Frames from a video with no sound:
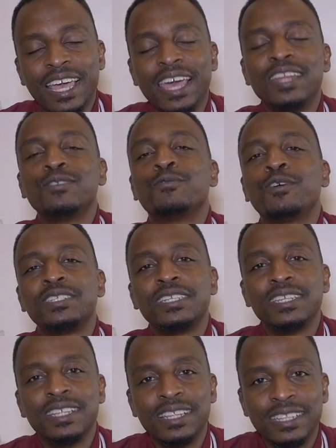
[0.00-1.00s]
And
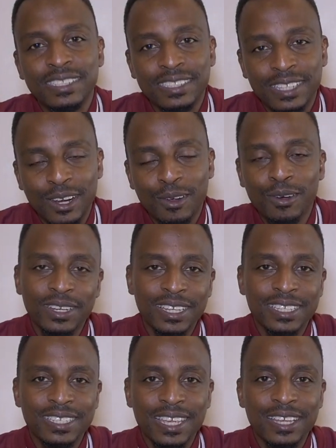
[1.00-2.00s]
what the Lord
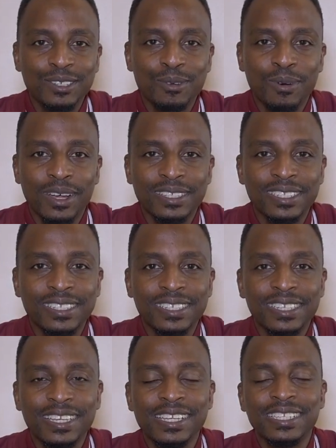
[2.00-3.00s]
is saying to us
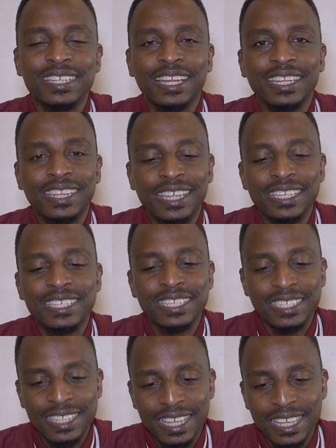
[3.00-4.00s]
is that this
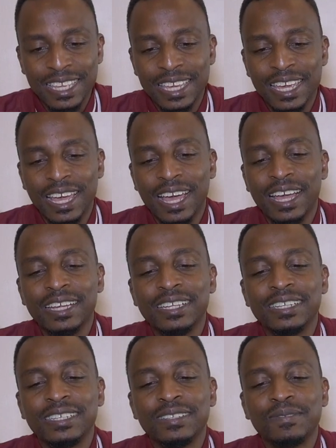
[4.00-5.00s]
is the year
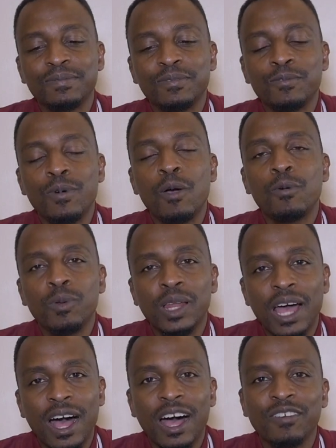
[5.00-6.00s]
where we
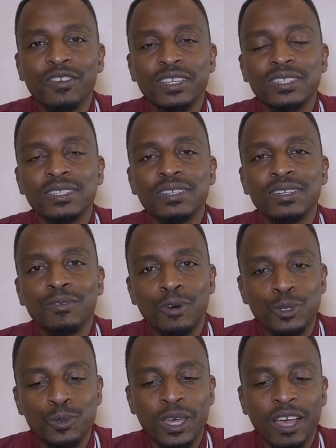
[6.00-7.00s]
will harvest
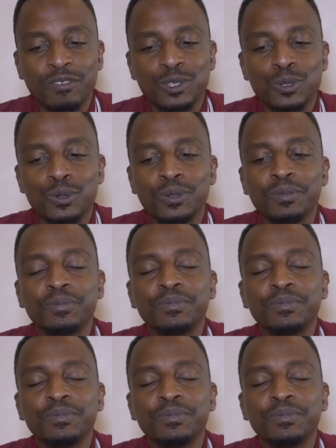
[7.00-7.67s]
what we have sown.